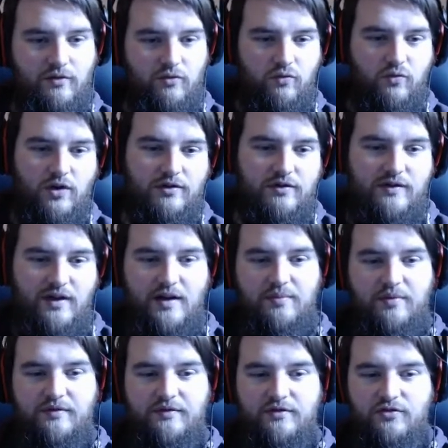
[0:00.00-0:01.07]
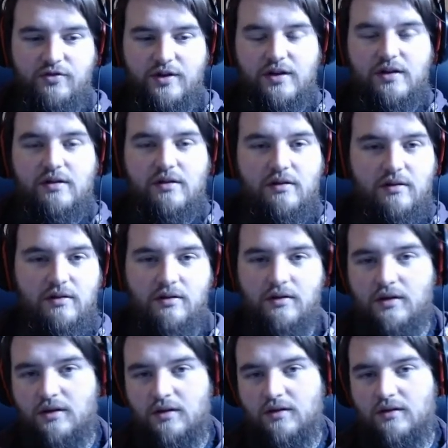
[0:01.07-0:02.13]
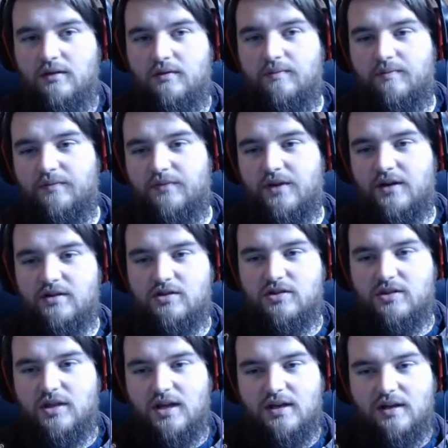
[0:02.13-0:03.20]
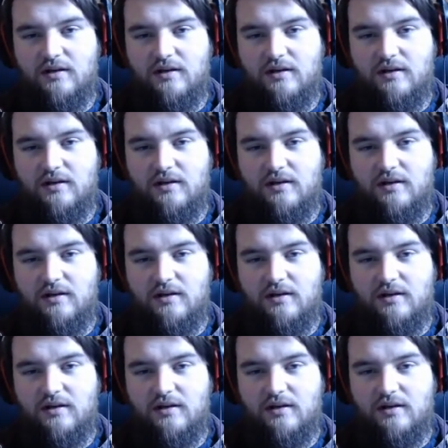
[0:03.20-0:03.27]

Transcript: one type of tree, there's like